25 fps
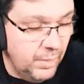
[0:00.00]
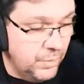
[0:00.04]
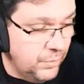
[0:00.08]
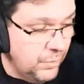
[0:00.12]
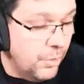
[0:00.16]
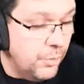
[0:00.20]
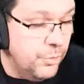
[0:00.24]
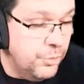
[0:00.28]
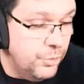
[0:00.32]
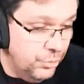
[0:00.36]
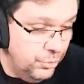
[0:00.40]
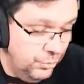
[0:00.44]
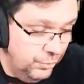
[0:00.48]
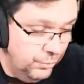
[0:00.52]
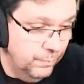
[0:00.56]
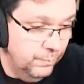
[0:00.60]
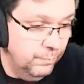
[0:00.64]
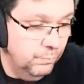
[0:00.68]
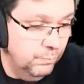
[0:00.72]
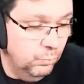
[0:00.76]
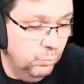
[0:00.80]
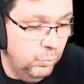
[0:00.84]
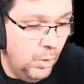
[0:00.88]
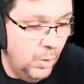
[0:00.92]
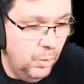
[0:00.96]
No, you.
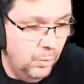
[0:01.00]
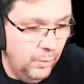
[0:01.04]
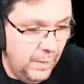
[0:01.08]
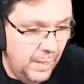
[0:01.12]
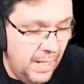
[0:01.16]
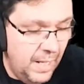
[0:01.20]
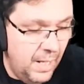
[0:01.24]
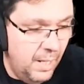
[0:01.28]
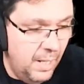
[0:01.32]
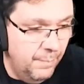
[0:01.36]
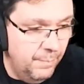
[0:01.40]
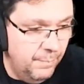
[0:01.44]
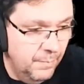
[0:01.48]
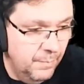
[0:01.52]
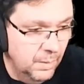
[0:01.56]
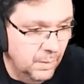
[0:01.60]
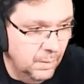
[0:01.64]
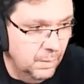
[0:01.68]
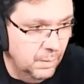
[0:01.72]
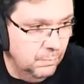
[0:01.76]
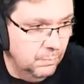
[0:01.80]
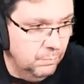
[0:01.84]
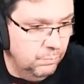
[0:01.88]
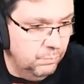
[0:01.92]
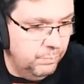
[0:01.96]
Well, um,
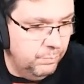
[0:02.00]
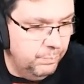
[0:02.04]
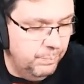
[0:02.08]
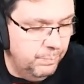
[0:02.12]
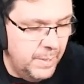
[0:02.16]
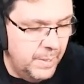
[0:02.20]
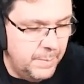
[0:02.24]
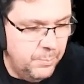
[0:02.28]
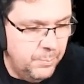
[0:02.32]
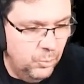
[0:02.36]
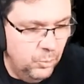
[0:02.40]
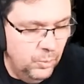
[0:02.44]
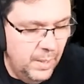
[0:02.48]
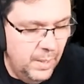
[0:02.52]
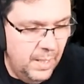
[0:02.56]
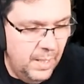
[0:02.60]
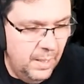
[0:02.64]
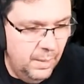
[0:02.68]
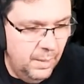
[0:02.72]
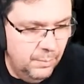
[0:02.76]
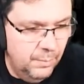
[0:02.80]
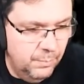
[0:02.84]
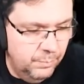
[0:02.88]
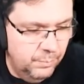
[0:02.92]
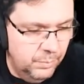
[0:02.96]
people
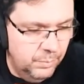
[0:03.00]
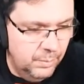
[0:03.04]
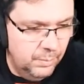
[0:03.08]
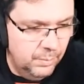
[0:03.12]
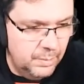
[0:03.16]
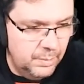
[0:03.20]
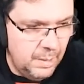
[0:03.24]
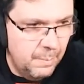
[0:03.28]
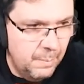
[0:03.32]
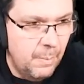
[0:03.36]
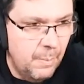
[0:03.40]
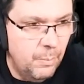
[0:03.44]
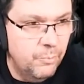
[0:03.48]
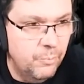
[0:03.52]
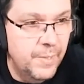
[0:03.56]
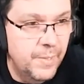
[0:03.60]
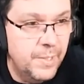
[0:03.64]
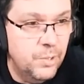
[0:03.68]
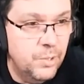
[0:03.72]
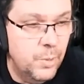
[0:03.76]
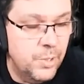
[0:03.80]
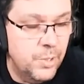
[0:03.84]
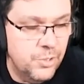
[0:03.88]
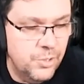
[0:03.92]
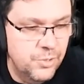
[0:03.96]
uh, come up with any
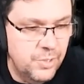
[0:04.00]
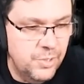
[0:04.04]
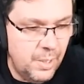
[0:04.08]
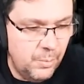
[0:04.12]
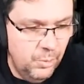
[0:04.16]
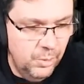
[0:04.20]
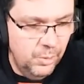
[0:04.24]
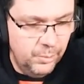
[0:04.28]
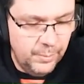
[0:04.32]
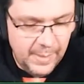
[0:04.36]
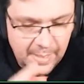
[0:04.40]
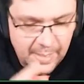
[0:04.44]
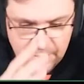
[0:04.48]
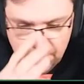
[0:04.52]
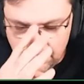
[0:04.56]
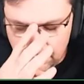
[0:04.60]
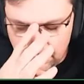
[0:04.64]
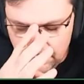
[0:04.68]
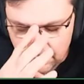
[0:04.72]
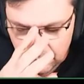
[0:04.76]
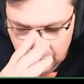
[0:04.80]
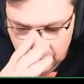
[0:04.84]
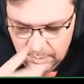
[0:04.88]
questions they want to ask you.